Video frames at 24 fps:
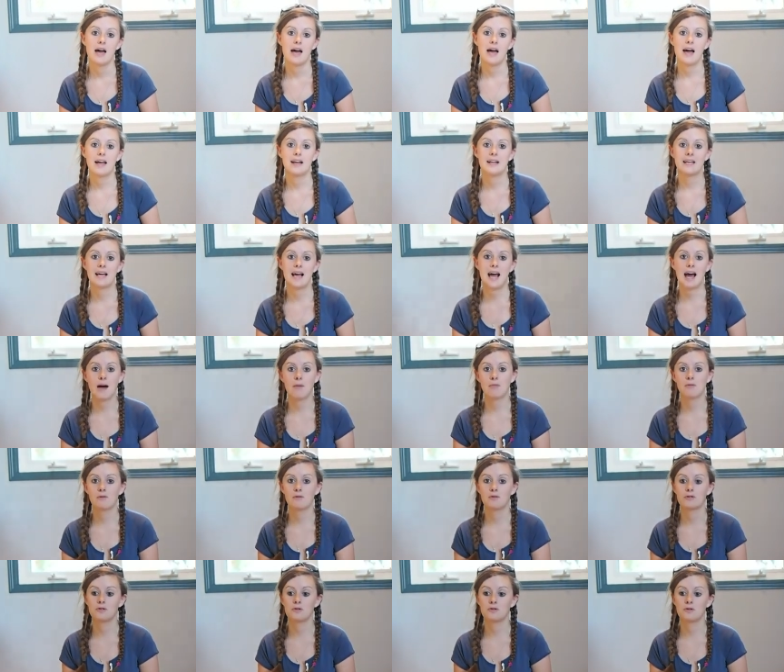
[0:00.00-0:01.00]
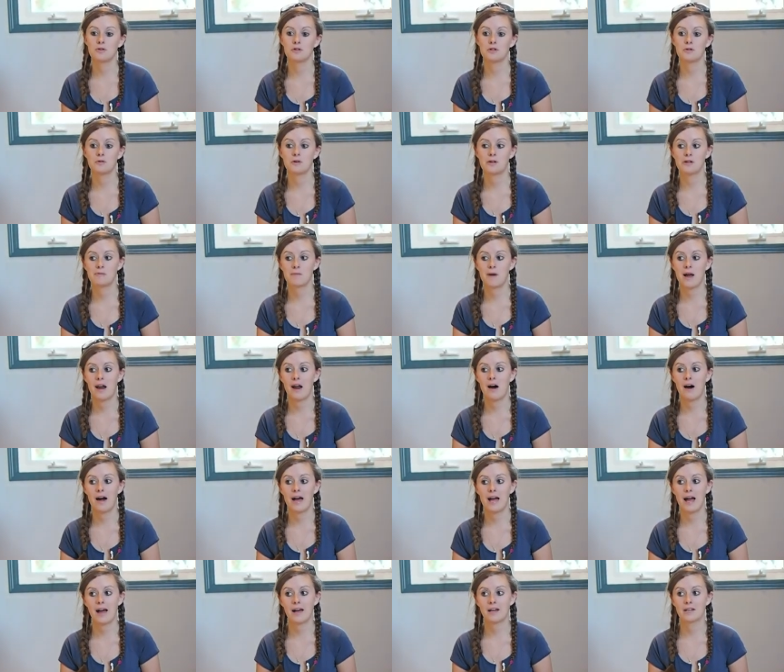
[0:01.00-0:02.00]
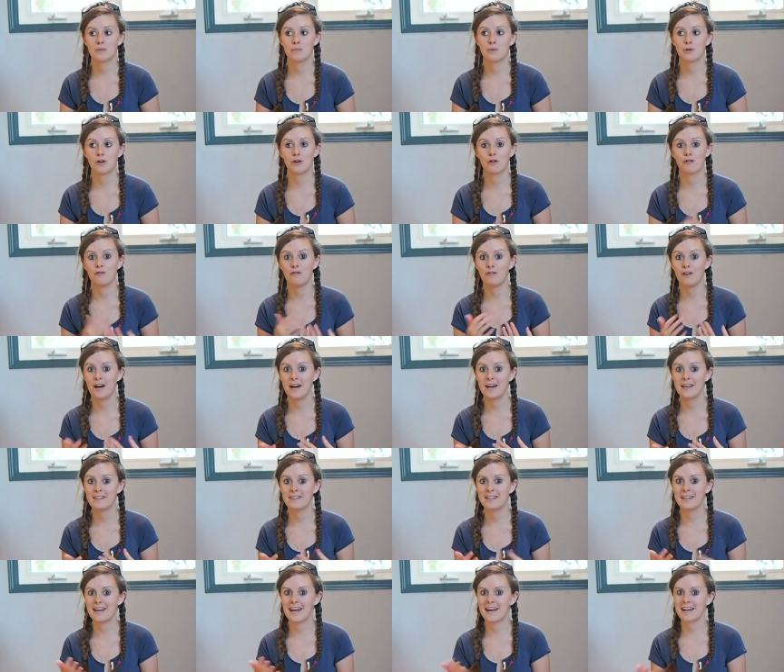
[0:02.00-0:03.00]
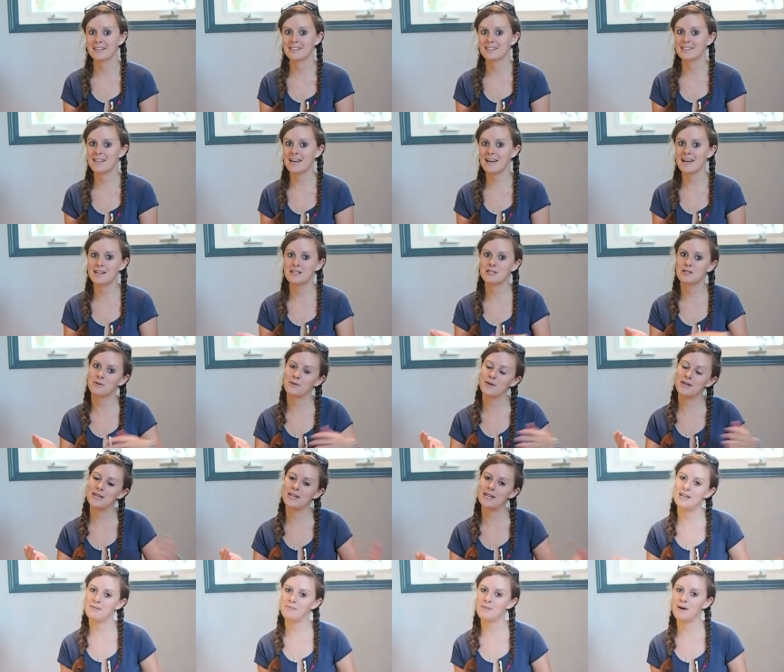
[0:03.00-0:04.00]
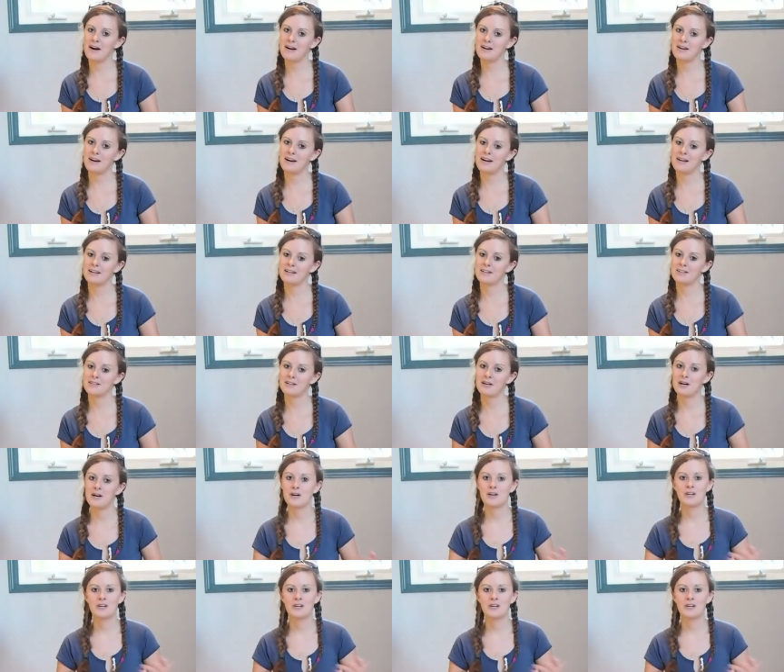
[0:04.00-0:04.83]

any Apple stores, which meant I had to book a flight the next day to a nearby island